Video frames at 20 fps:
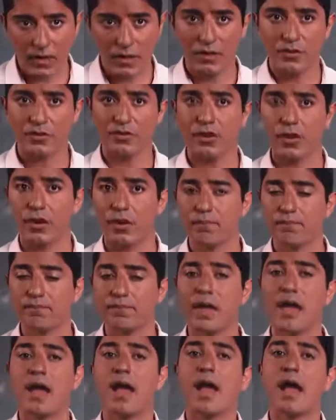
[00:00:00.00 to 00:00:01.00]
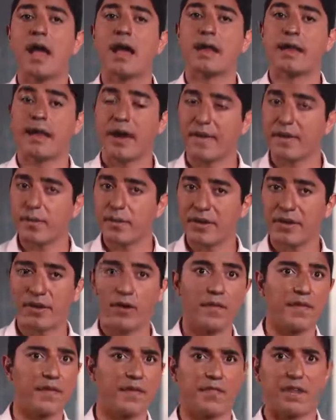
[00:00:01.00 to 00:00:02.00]
So, now that we
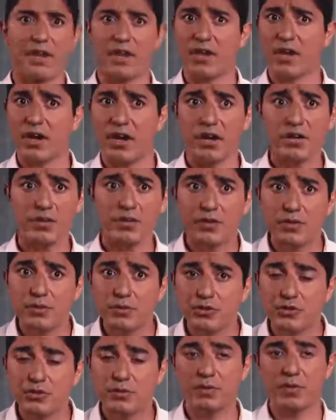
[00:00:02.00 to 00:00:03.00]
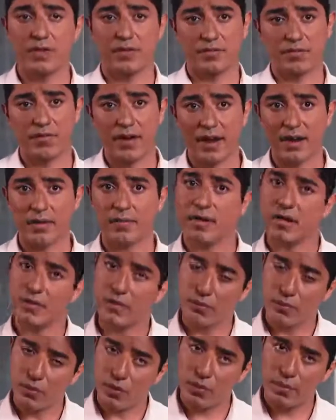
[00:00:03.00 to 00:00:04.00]
know the very unusual environment of the
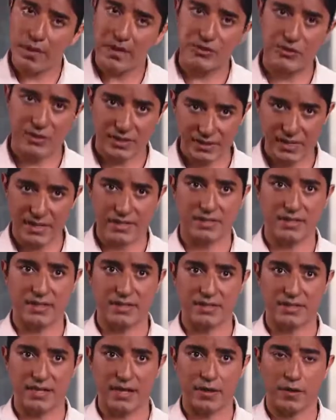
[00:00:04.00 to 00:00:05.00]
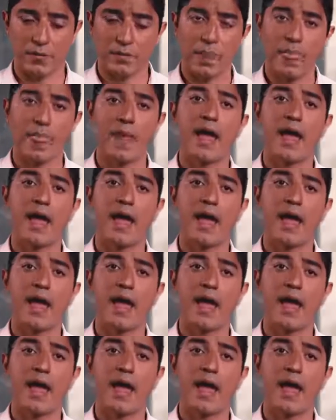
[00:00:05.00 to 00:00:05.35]
Prometric Testing Center,